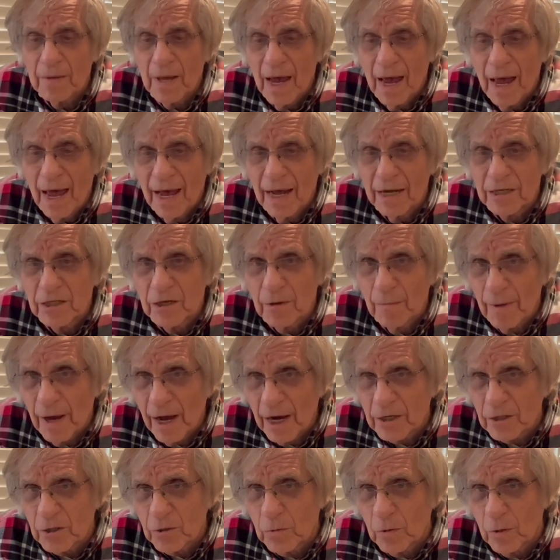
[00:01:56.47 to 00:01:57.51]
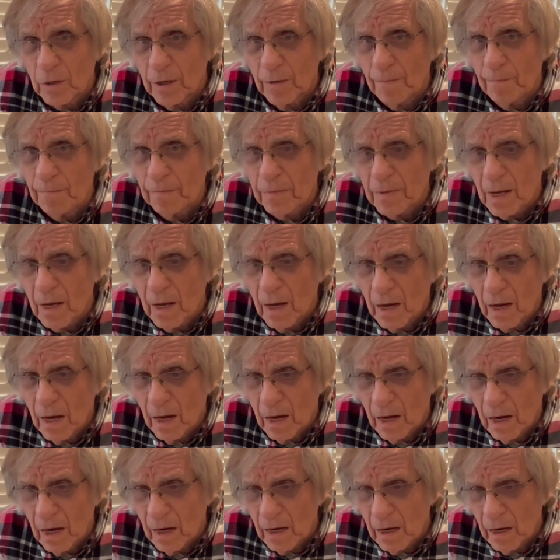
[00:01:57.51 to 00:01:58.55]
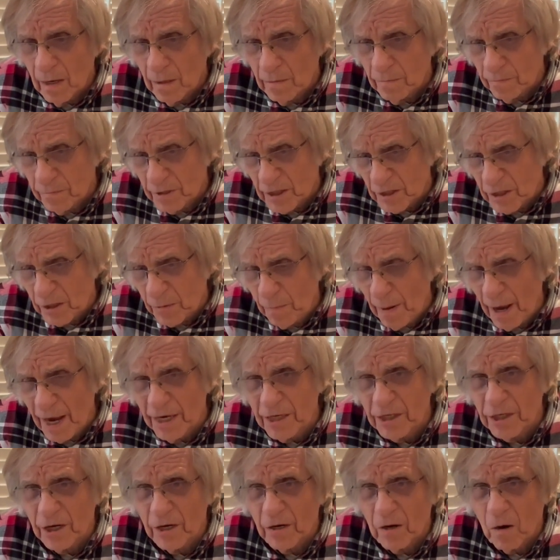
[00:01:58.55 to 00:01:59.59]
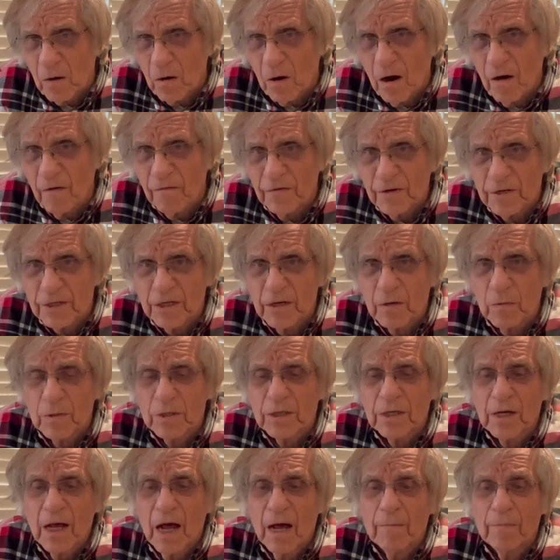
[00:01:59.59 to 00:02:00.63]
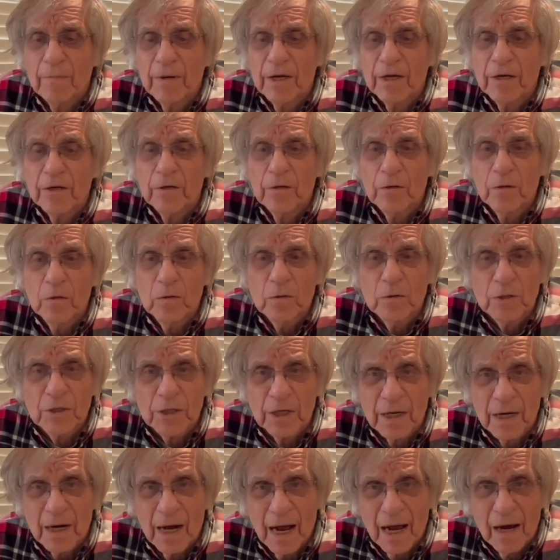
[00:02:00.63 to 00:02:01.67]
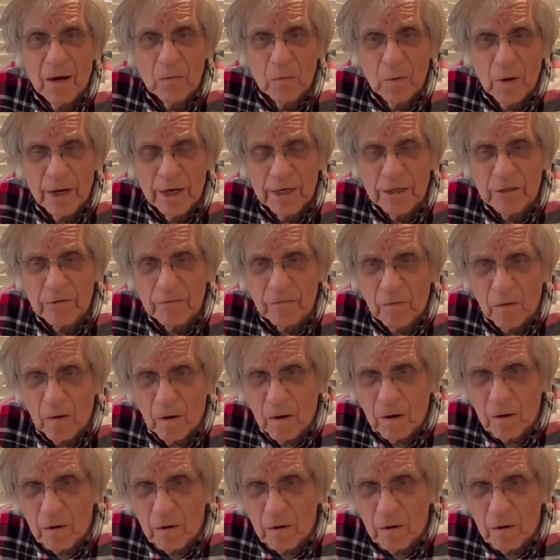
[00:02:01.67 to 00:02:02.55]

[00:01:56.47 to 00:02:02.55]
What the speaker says: had some extra space in our office that was not being used, and I arranged for our